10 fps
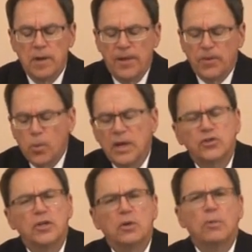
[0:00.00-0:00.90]
And the
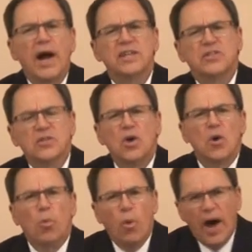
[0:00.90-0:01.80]
question arises
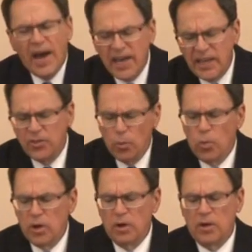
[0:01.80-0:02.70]
why in the
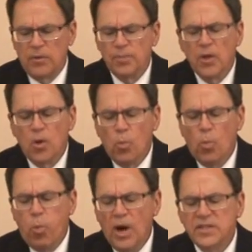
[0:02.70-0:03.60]
world
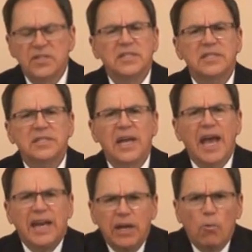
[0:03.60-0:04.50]
wasn't
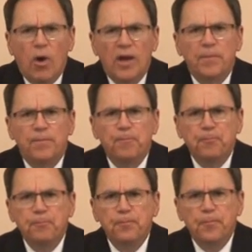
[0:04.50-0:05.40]
anyone
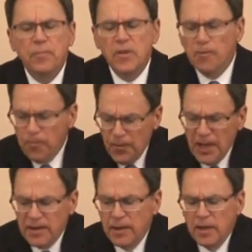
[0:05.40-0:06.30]

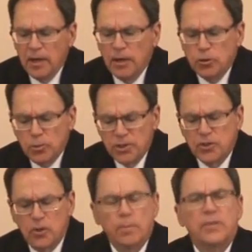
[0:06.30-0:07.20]
fit to
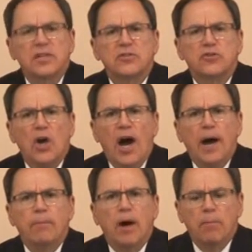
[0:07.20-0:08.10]
assume this
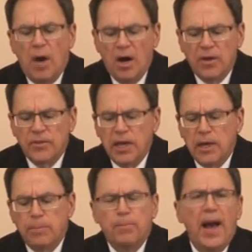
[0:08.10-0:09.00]
job among
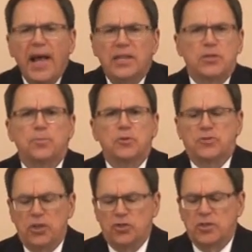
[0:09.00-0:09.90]
the palace
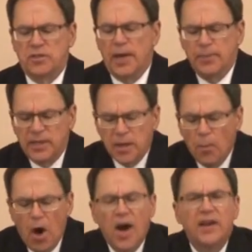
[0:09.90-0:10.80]
musicians? I mean,
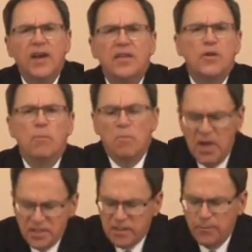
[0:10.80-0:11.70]
come on, there
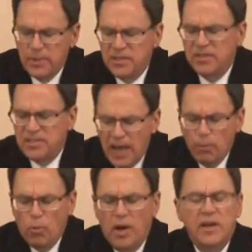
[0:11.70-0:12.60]
must have been
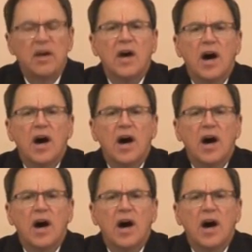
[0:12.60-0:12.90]
someone